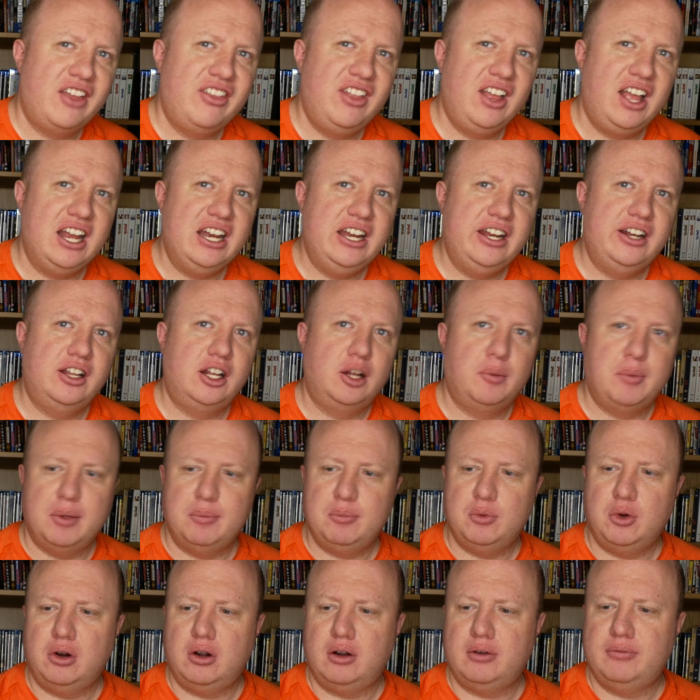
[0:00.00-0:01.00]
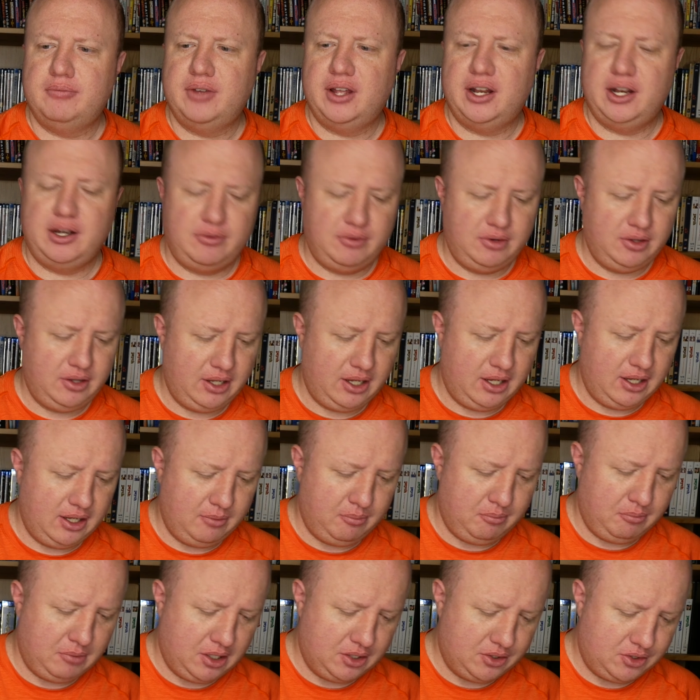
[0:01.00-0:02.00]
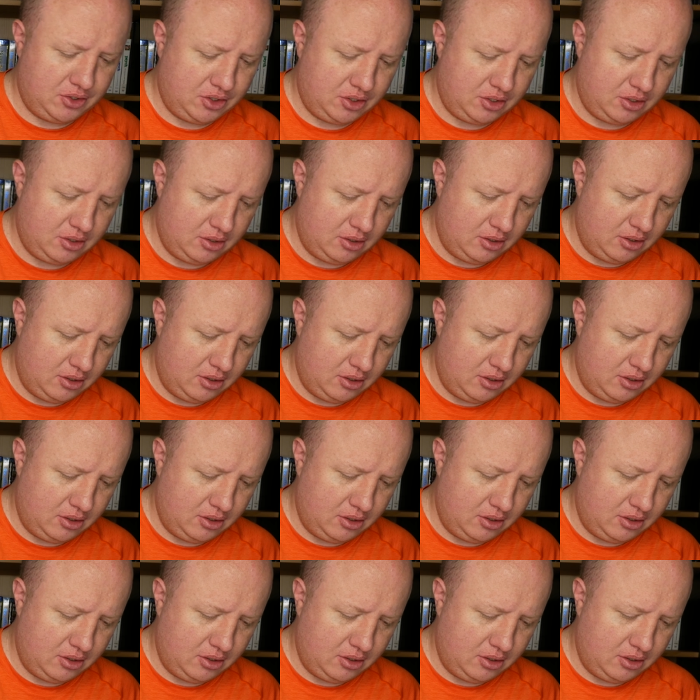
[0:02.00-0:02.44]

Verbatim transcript: think I need a little bit more. I didn't really get much.